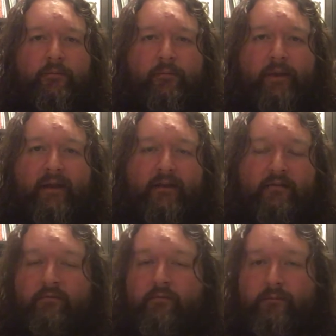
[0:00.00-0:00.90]

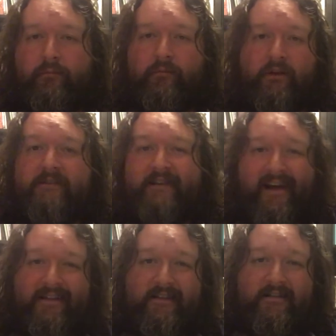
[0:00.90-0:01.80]
being
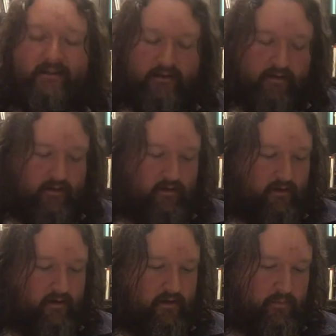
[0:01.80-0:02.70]
content,
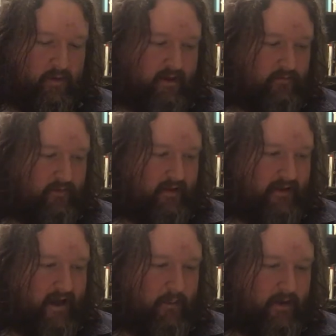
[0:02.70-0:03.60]
being fairly
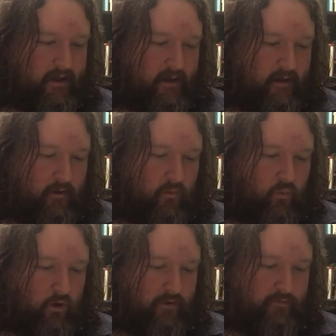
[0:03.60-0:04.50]
happy.
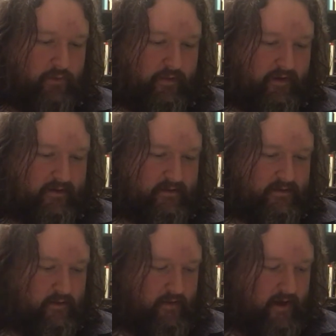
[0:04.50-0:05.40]
One of the things
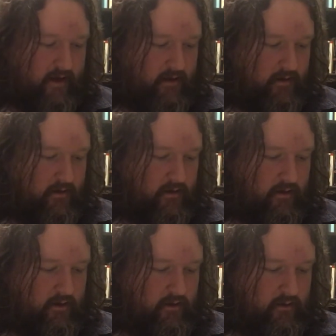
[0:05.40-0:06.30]
that
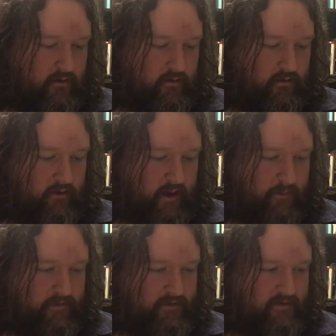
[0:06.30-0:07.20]

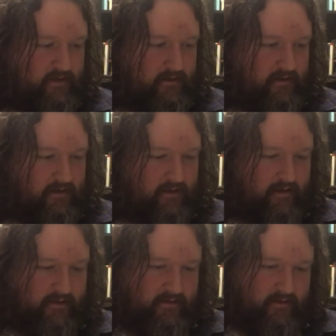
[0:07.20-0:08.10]
happens
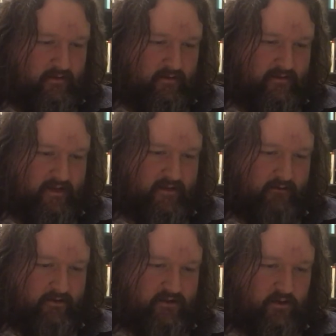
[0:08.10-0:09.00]
is the stage
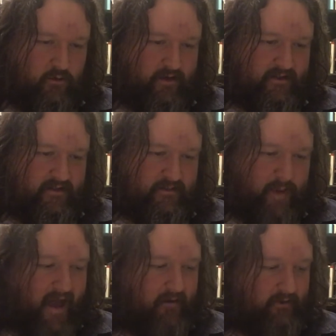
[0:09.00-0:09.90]
directions are quite
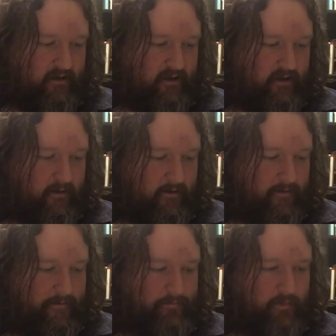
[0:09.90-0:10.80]
sparing,
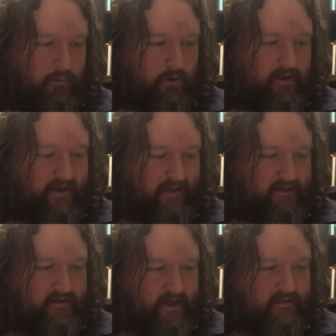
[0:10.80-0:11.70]
but again the
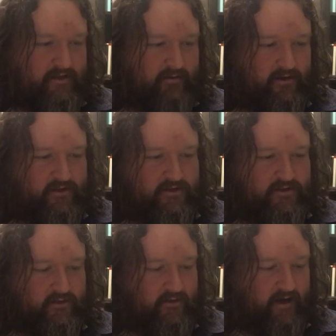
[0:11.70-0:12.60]
stage directions
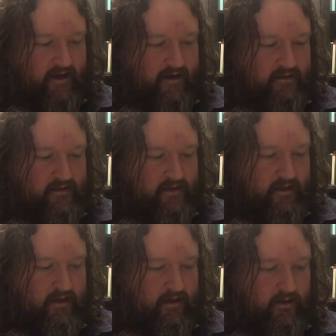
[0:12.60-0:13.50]
do that in
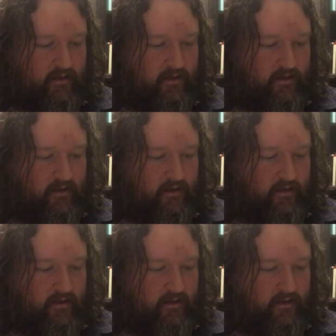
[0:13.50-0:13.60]
the